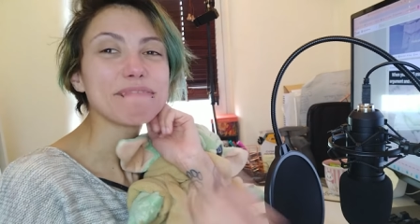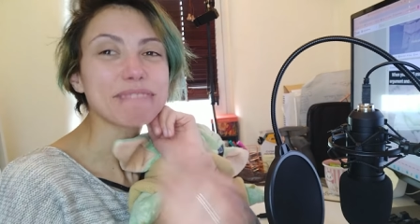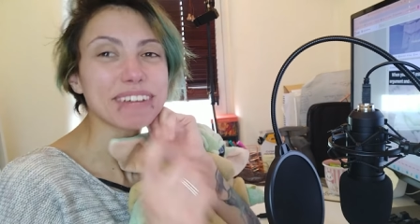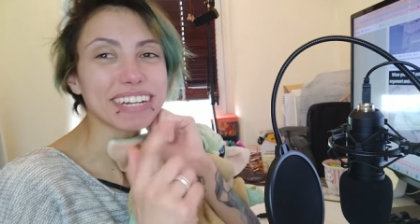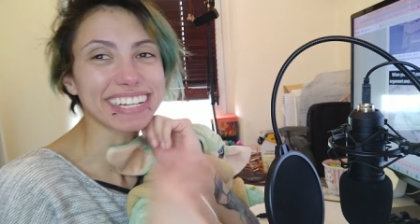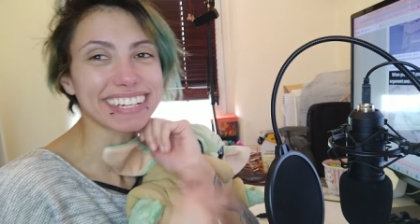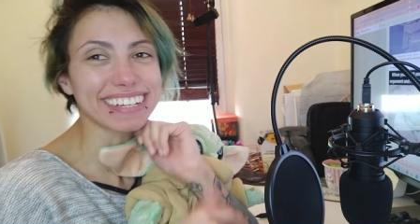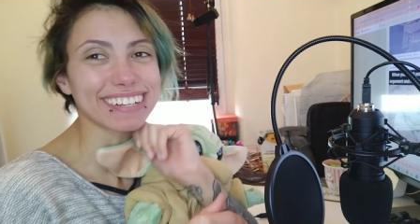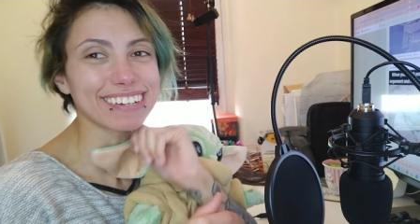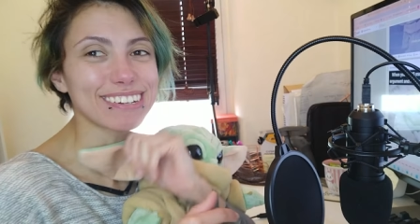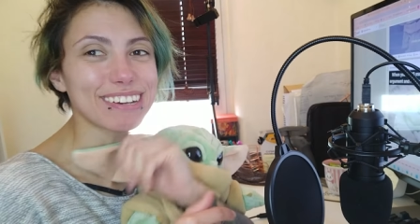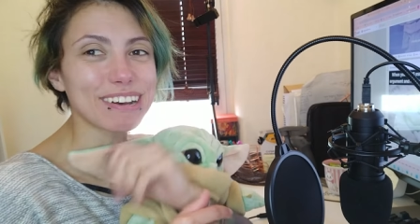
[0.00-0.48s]

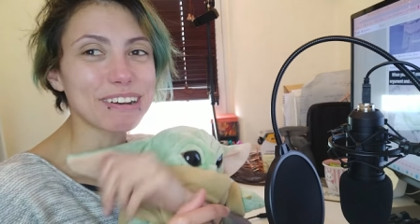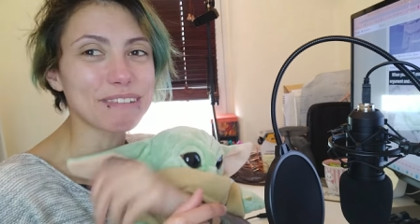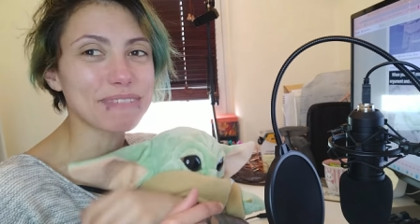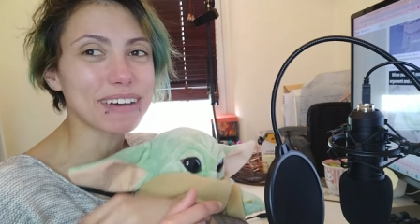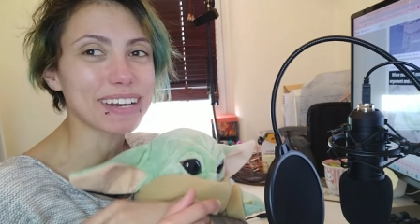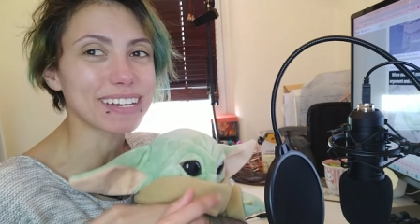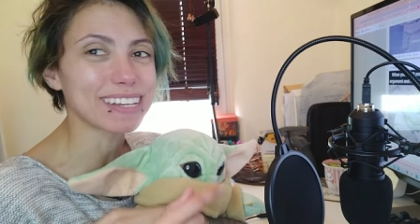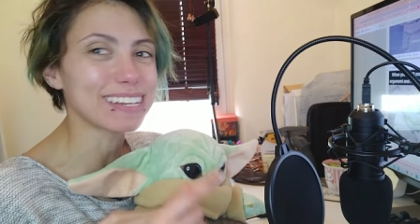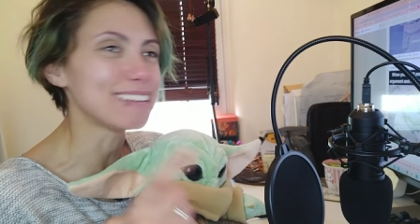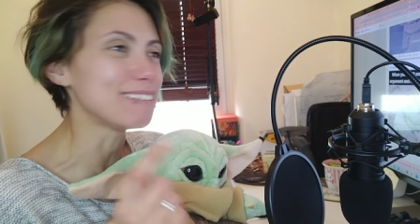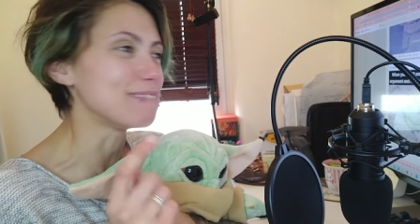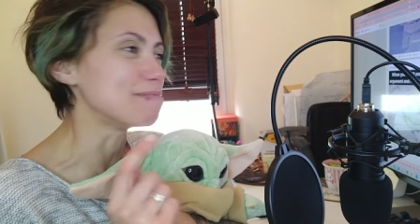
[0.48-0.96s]
I don't know
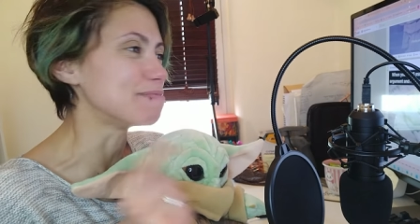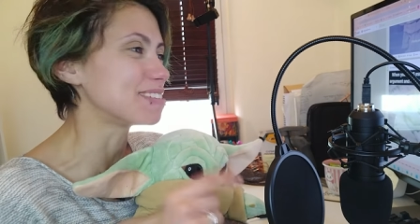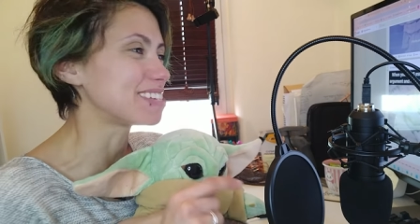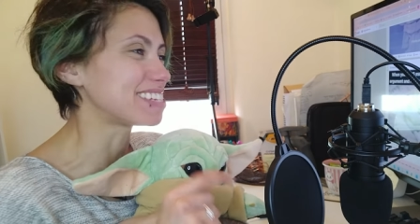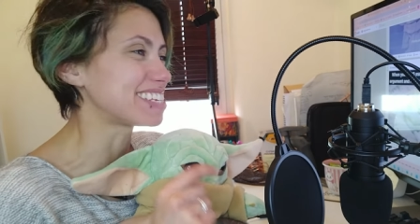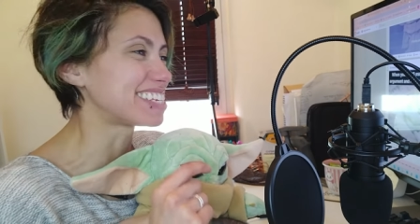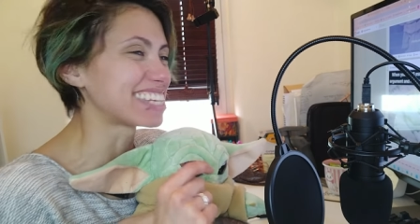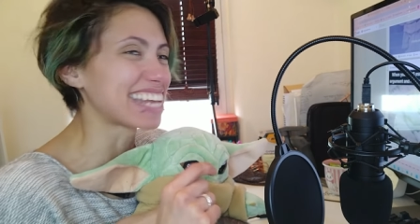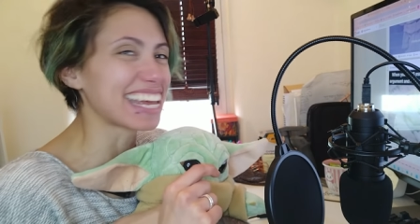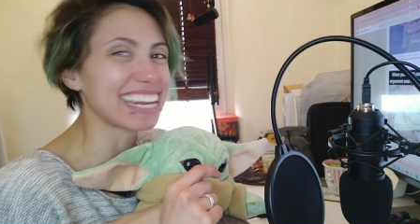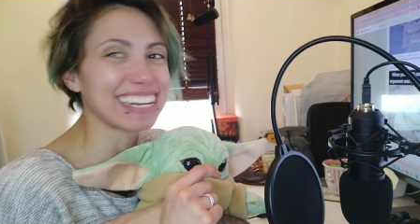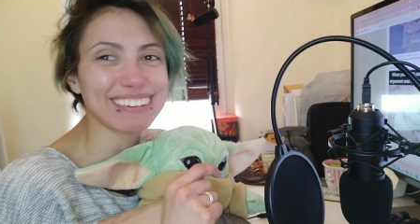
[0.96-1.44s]
about you, but
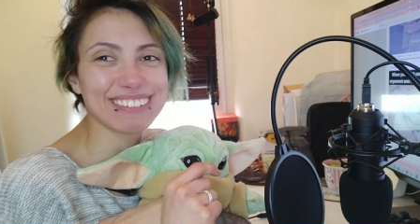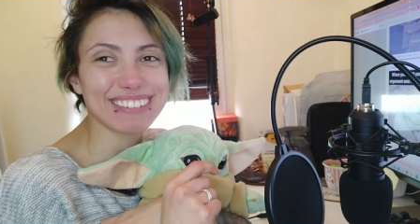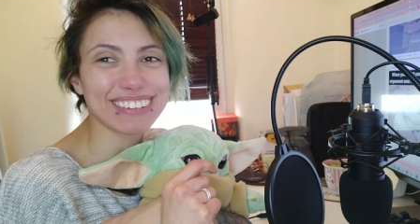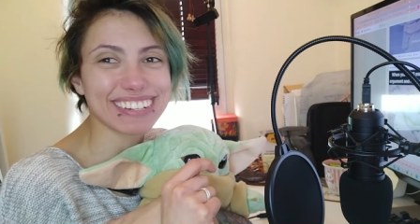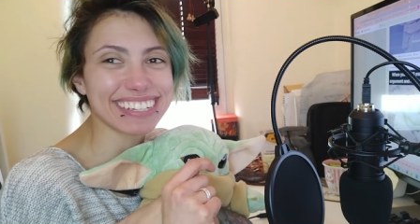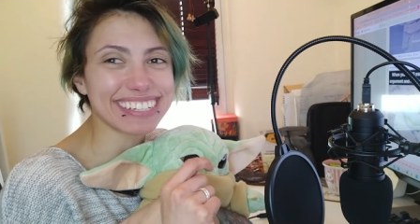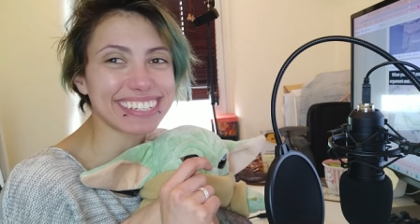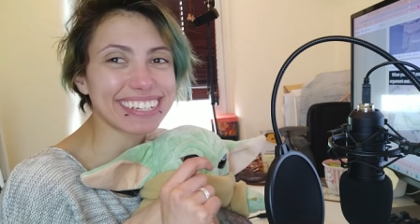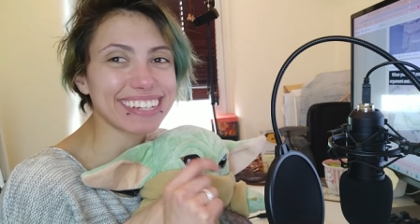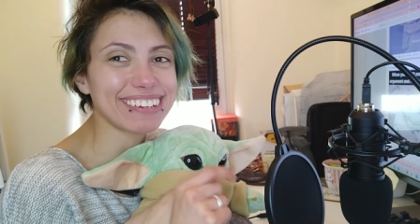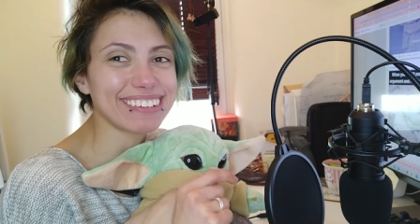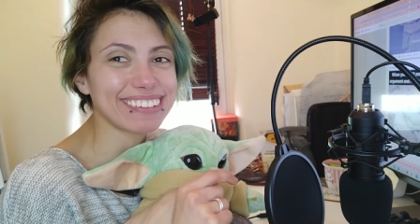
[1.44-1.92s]
does
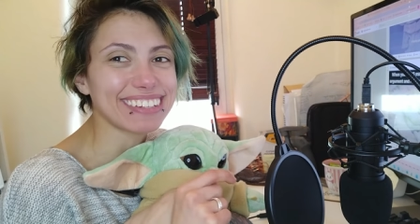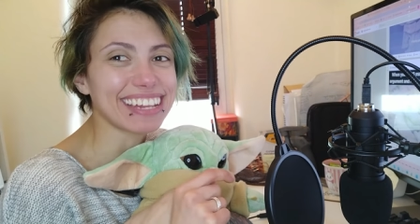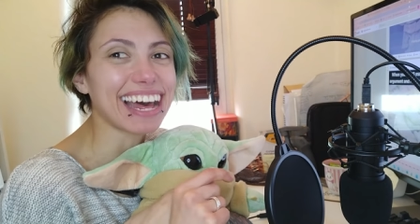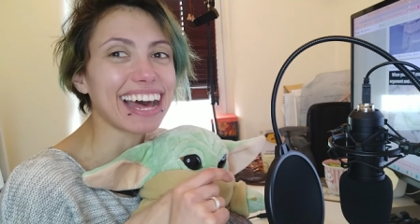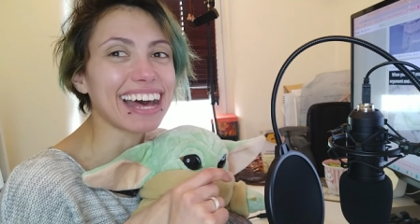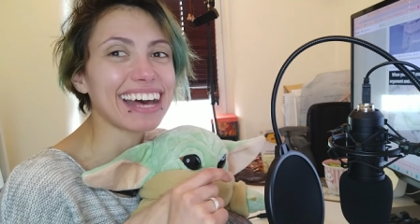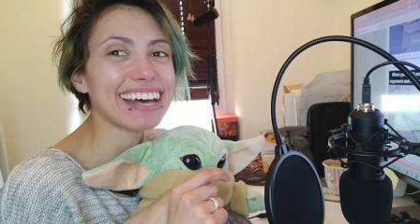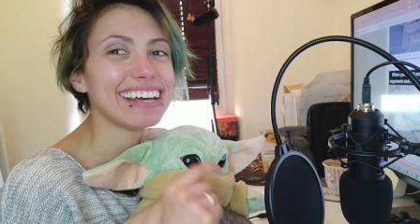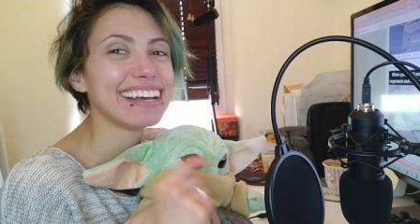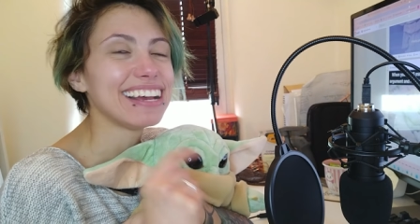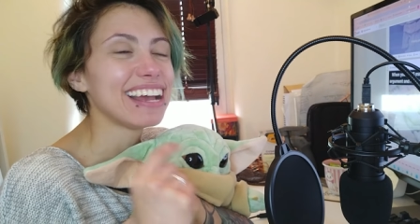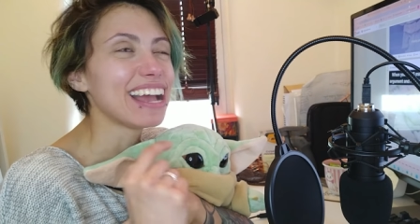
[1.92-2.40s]
anyone do
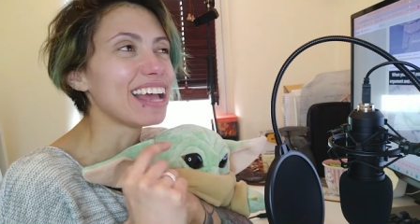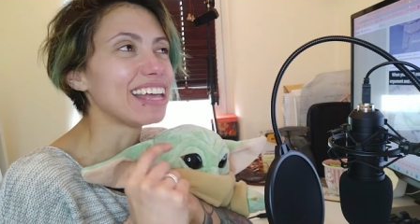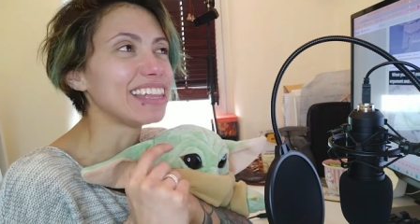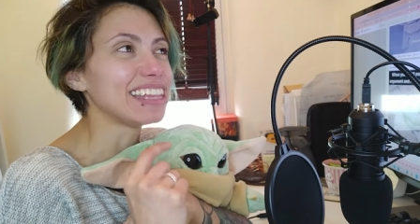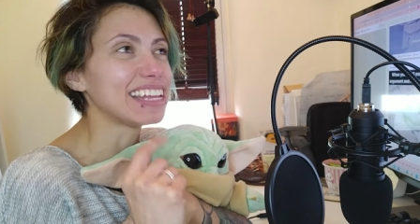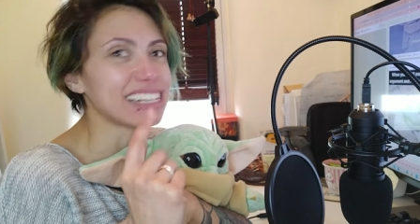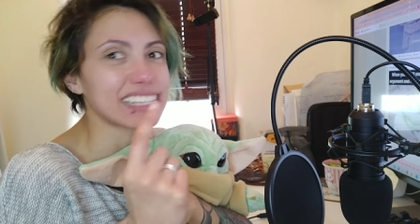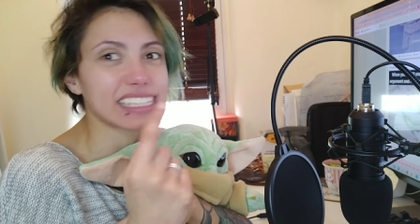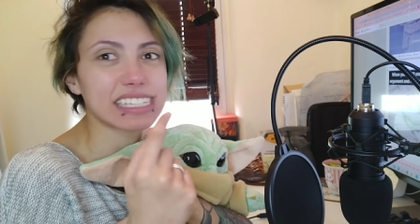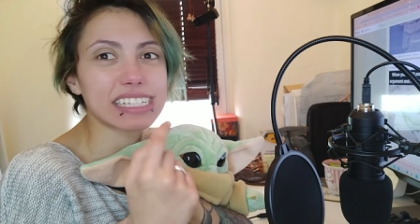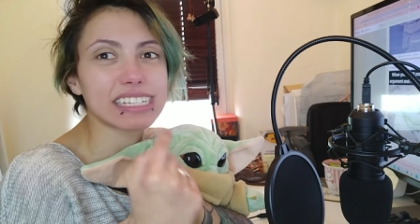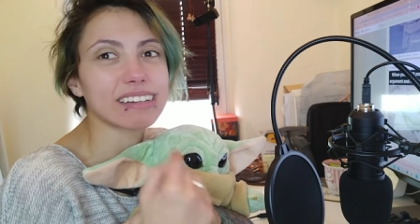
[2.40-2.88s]
that and
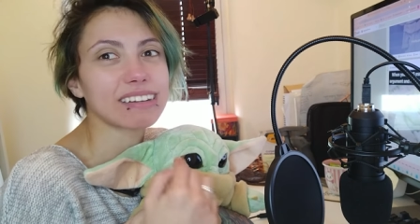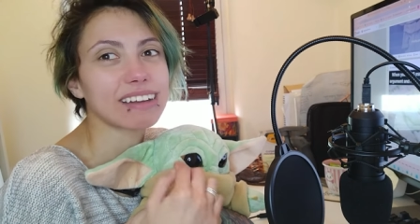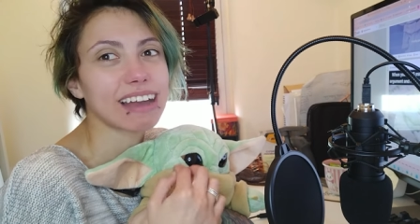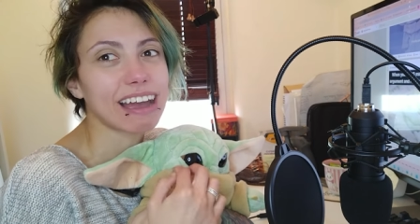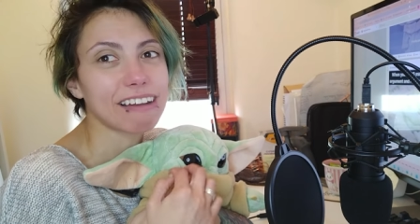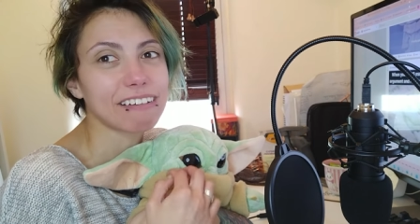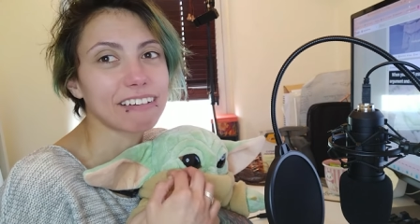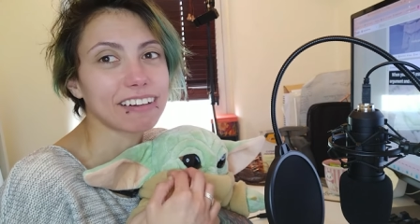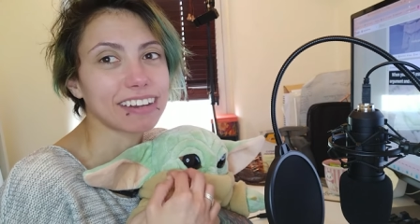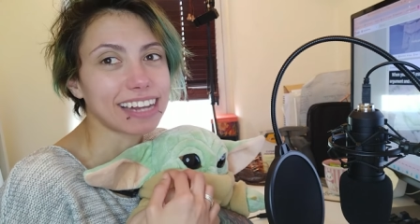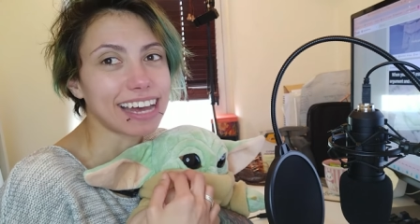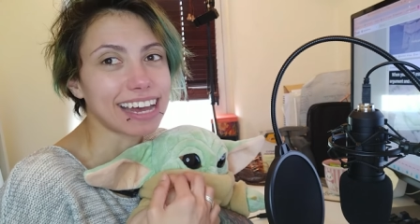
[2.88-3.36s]
then still
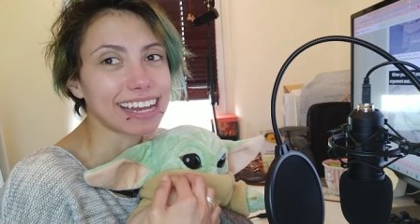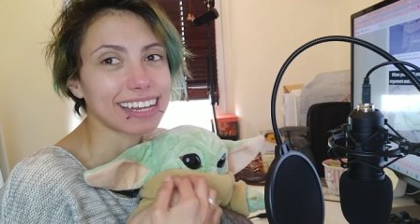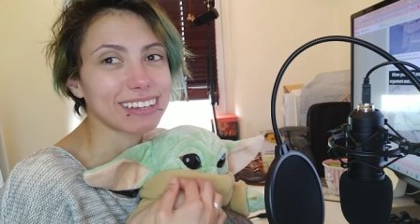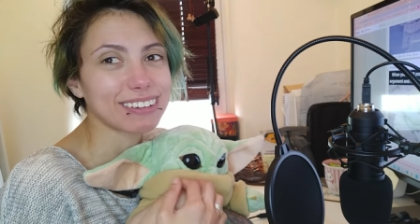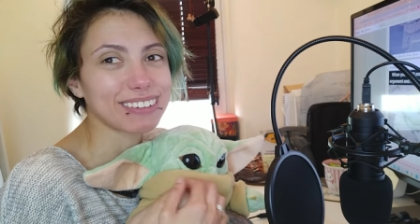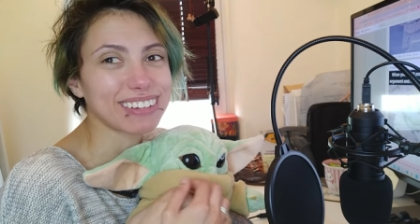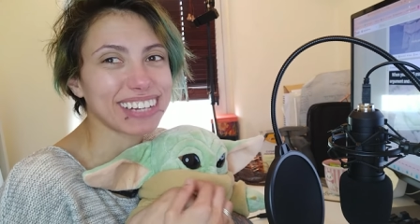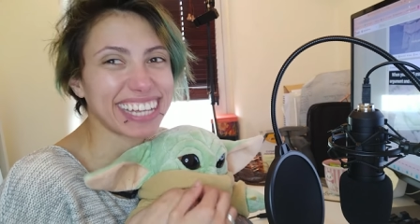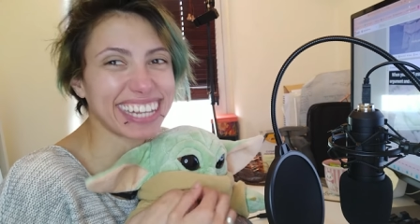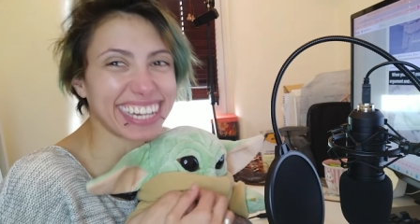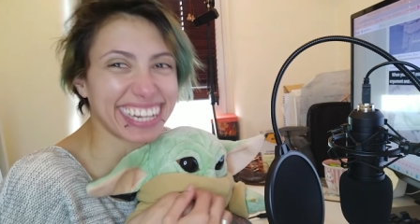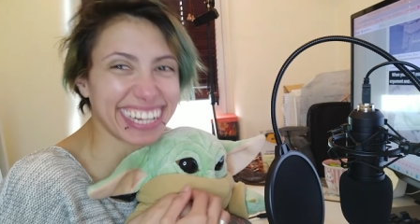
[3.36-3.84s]
carry on
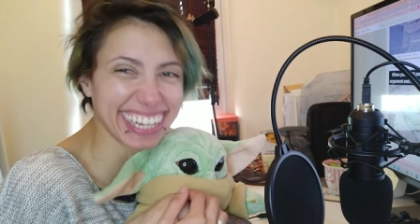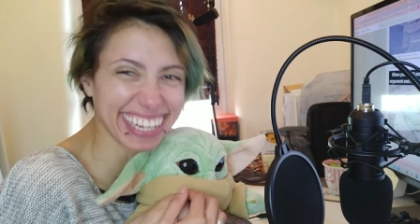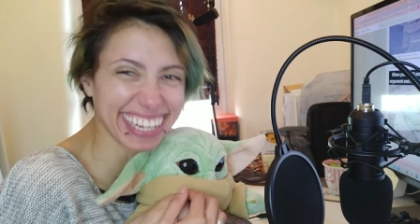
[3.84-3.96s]
arguing?